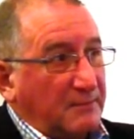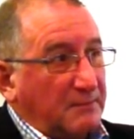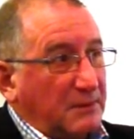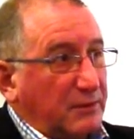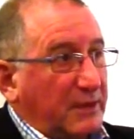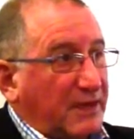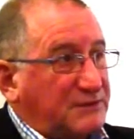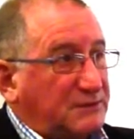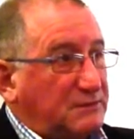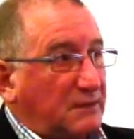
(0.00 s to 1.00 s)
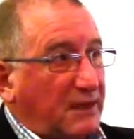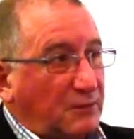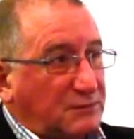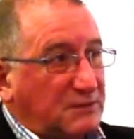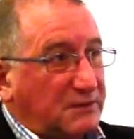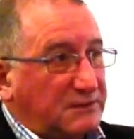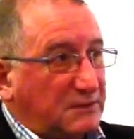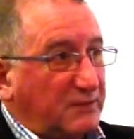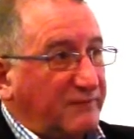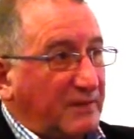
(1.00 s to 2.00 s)
irrigation and also the
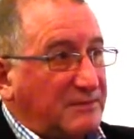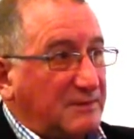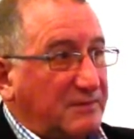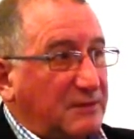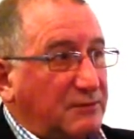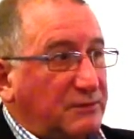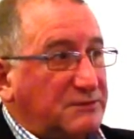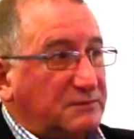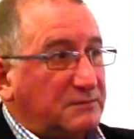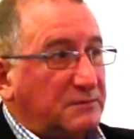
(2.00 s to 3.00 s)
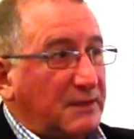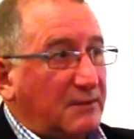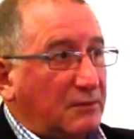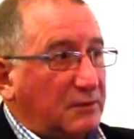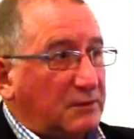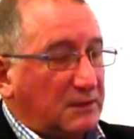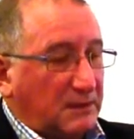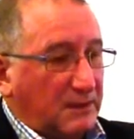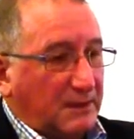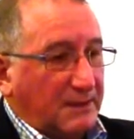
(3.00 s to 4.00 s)
dairy farmers up there, doing some work
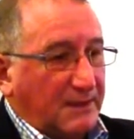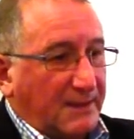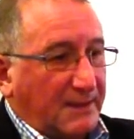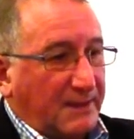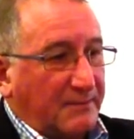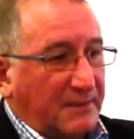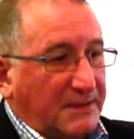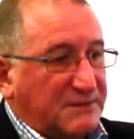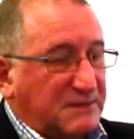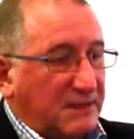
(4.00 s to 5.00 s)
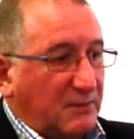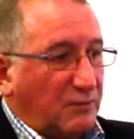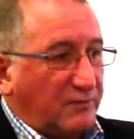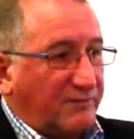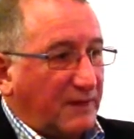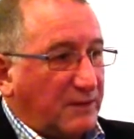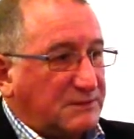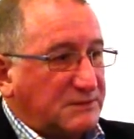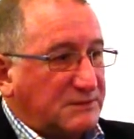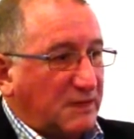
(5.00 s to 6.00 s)
understanding water flows
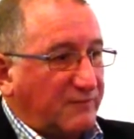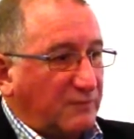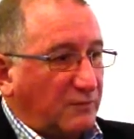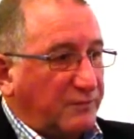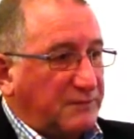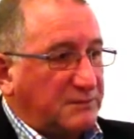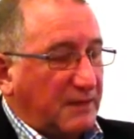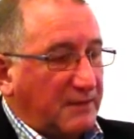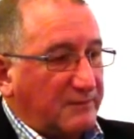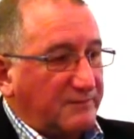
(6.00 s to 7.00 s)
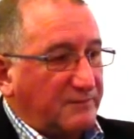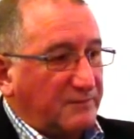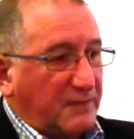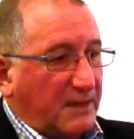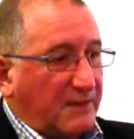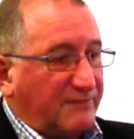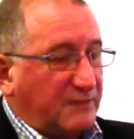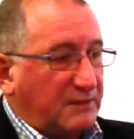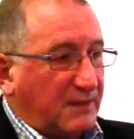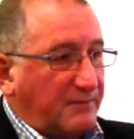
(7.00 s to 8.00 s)
and so forth, and to be able to
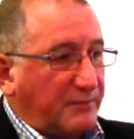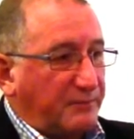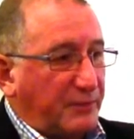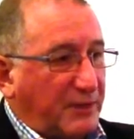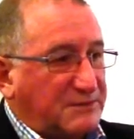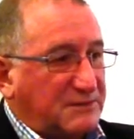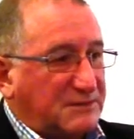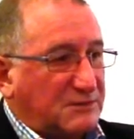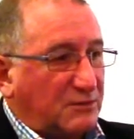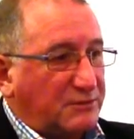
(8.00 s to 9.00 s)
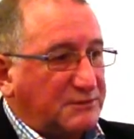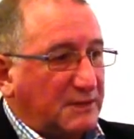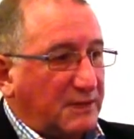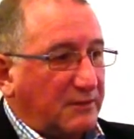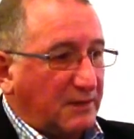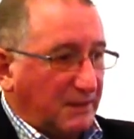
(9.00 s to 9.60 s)
feed that process on. So